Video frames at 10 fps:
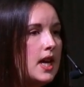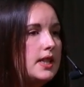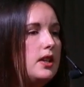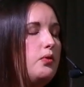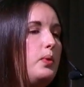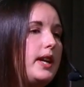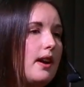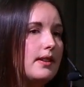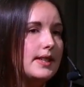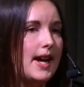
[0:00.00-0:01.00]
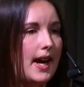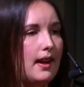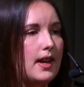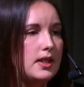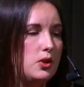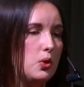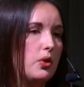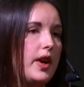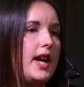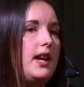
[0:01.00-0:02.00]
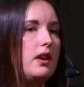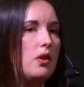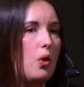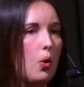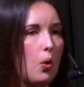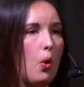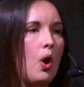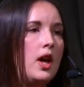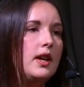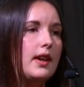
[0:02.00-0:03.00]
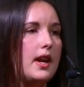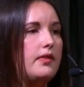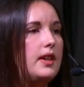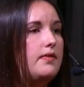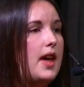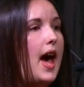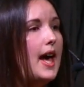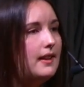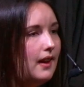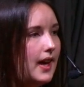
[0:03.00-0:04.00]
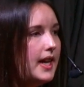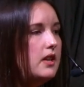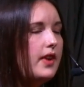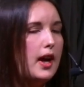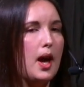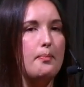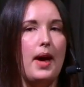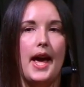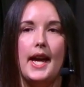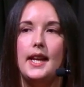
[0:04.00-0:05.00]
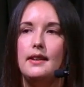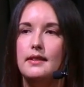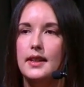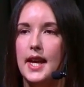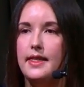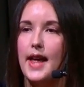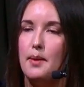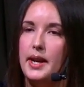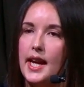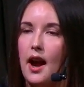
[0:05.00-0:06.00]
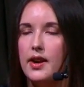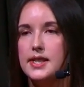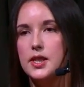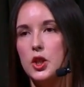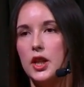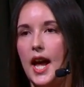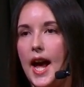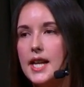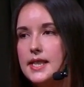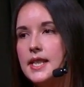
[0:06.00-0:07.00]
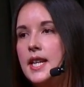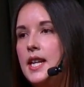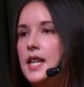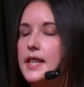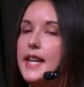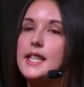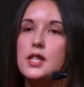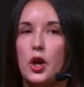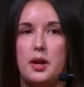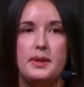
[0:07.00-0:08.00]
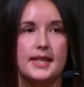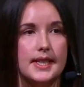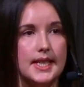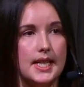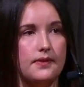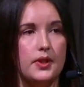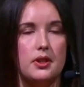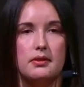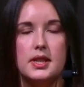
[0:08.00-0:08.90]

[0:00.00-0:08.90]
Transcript: So if we can't tell our story or kind of give the headline of our campaign in that many characters or less, then it's not going to be successful